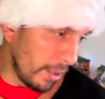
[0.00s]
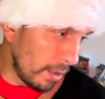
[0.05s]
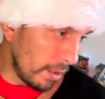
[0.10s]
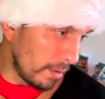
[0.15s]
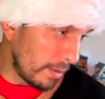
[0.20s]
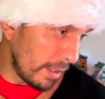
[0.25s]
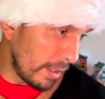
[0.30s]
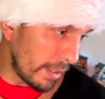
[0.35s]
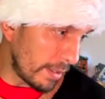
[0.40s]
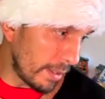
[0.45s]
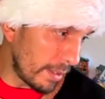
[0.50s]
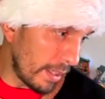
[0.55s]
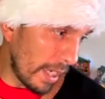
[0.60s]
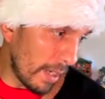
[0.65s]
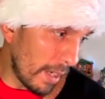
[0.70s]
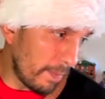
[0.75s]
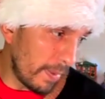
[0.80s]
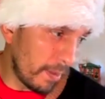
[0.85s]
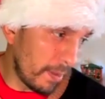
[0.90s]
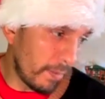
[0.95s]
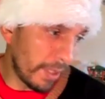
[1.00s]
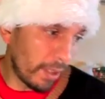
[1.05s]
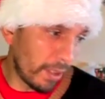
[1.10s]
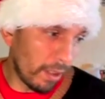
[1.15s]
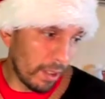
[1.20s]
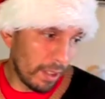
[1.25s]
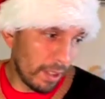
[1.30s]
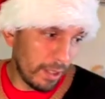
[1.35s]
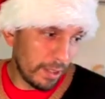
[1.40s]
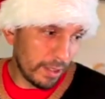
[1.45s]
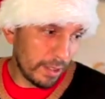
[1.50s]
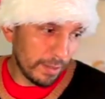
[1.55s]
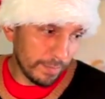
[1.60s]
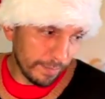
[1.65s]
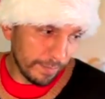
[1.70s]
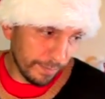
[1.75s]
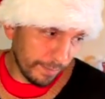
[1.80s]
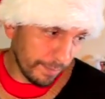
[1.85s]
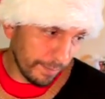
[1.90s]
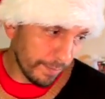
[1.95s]
that didn't happen regardless.
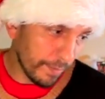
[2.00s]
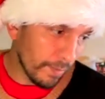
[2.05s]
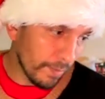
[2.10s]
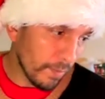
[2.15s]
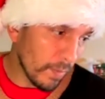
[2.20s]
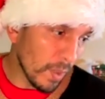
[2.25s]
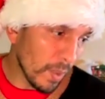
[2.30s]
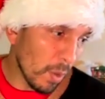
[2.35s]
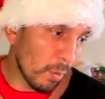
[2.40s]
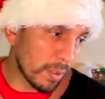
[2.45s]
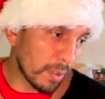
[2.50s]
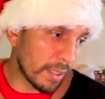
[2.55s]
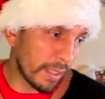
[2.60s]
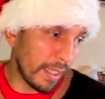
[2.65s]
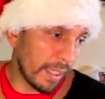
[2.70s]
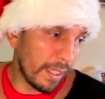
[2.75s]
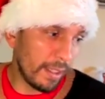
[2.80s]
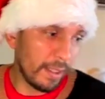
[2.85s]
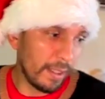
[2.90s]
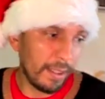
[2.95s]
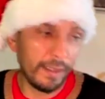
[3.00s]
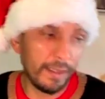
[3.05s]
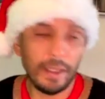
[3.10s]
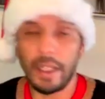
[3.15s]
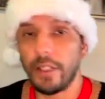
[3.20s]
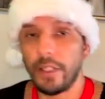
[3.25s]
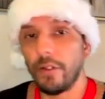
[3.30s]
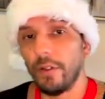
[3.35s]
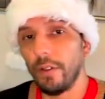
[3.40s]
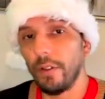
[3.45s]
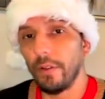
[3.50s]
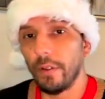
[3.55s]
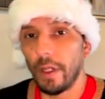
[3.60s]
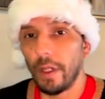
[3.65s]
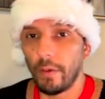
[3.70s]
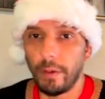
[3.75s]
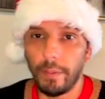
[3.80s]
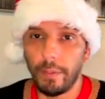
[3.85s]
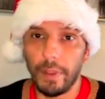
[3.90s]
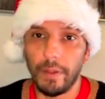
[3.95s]
Once again, thank you
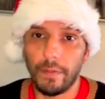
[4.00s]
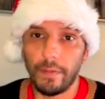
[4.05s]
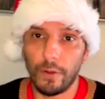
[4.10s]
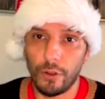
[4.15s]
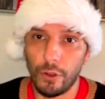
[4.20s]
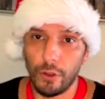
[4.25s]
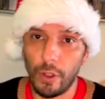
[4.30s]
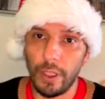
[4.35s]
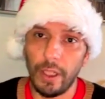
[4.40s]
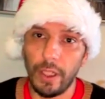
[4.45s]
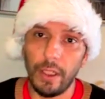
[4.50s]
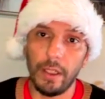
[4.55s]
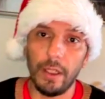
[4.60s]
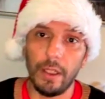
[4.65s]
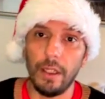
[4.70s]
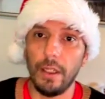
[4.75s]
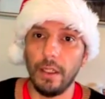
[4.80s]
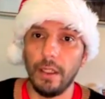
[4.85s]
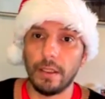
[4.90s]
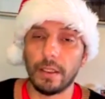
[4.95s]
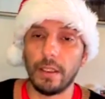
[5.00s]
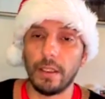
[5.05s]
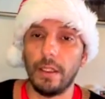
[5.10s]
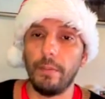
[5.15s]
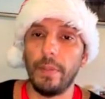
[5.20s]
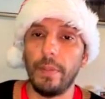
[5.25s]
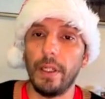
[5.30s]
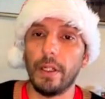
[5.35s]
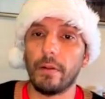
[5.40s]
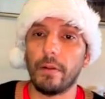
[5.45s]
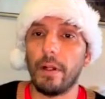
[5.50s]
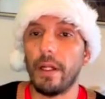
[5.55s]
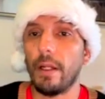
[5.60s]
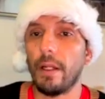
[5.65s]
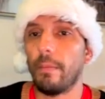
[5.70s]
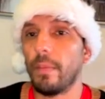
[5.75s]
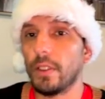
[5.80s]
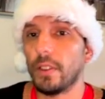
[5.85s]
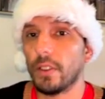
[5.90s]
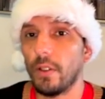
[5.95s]
everybody for joining. It's going to be a great
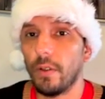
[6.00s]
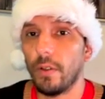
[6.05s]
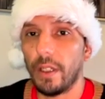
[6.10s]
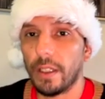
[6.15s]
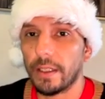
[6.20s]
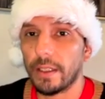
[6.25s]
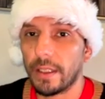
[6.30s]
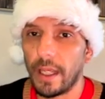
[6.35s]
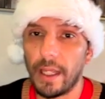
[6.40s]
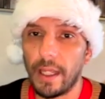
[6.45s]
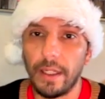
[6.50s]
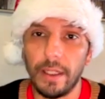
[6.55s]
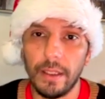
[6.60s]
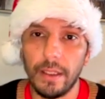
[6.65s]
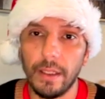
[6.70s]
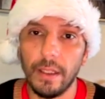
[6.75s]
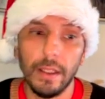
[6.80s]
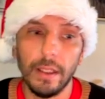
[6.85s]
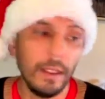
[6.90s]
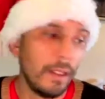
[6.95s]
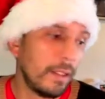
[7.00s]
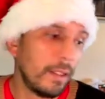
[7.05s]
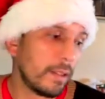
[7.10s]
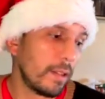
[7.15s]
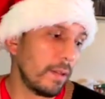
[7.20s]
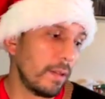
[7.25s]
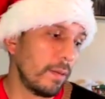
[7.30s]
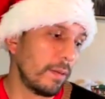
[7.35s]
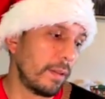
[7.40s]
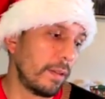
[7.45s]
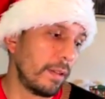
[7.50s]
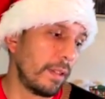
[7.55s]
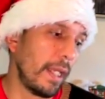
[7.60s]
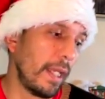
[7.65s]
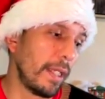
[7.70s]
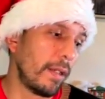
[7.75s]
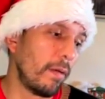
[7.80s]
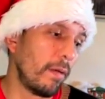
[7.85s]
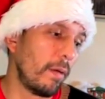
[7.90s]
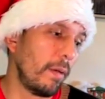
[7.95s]
episode, exciting. So
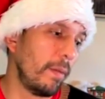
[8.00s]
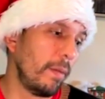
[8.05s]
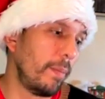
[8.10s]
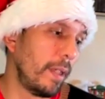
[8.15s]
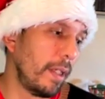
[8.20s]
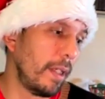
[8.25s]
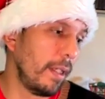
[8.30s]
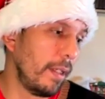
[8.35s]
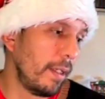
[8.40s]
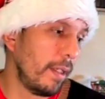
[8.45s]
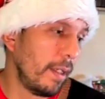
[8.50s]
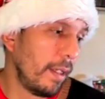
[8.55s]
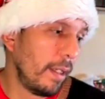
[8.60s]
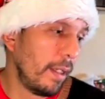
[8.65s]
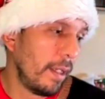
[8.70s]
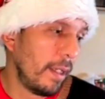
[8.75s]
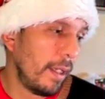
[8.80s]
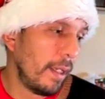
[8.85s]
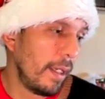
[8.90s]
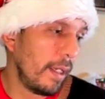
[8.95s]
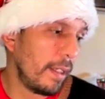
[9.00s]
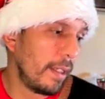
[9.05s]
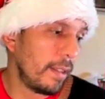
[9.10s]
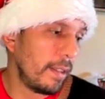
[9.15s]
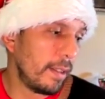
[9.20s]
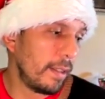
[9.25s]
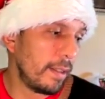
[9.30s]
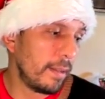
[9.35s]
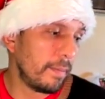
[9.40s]
thank you everybody. And